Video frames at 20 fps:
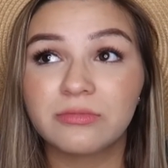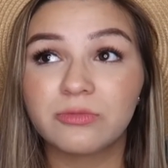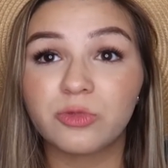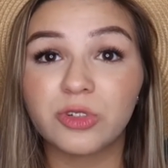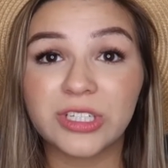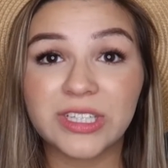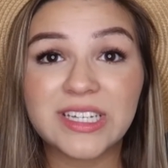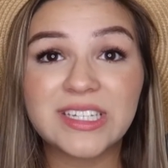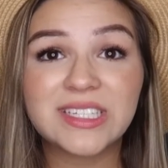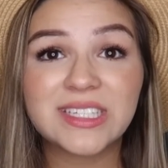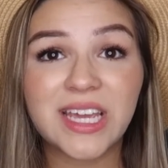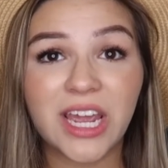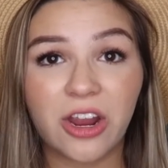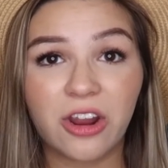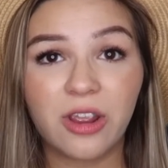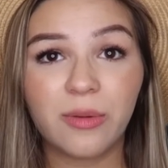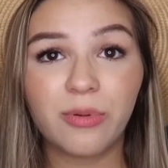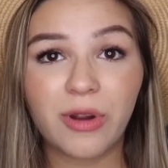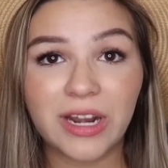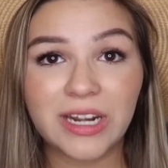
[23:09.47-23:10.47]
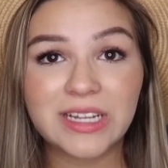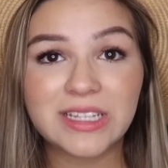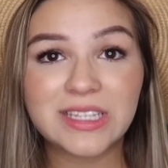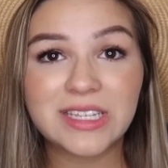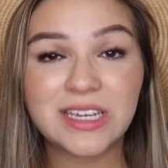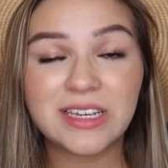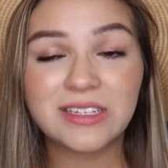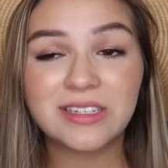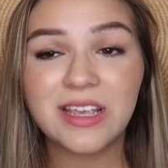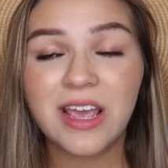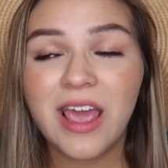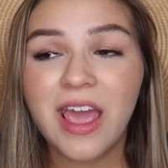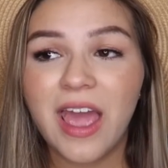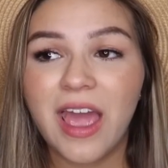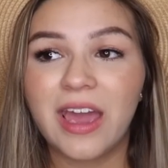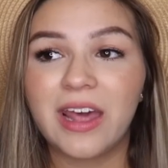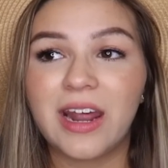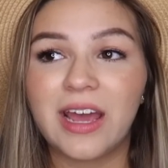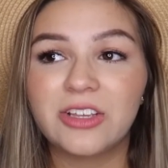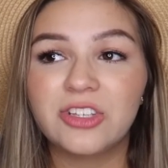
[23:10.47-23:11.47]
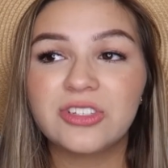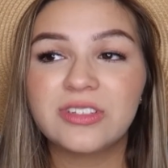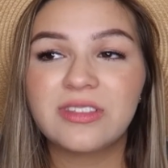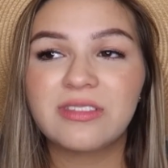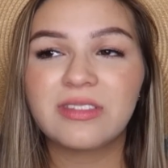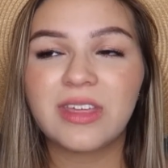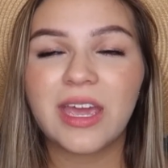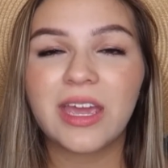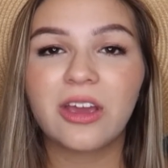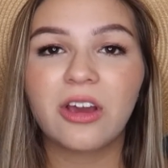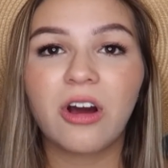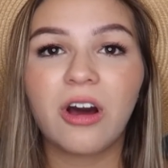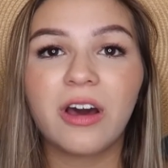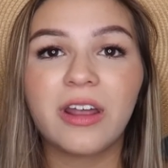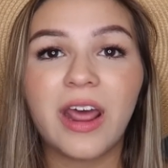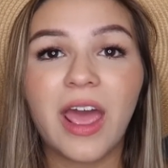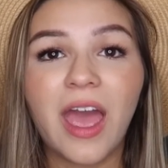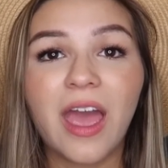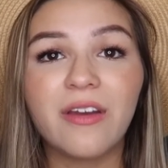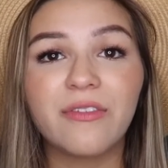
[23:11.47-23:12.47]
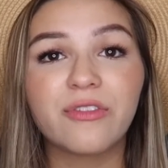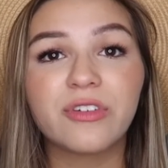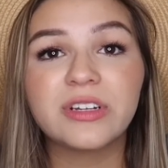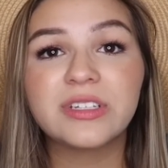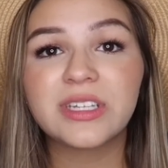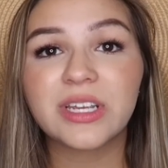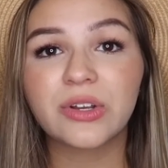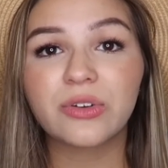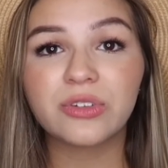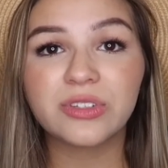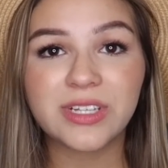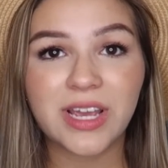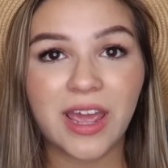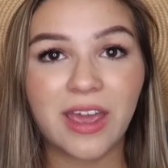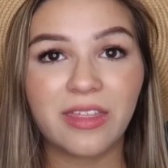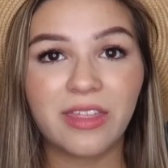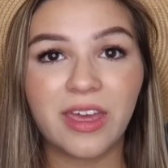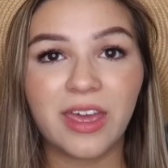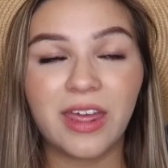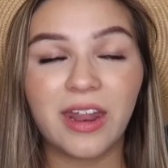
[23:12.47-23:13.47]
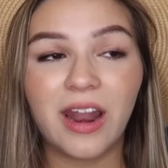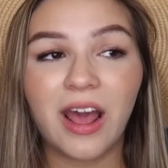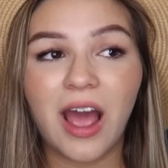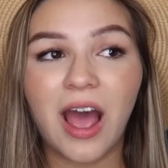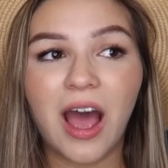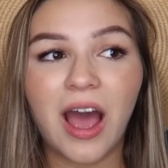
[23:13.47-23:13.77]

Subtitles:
really scary pregnancies, and I just thank God every single day that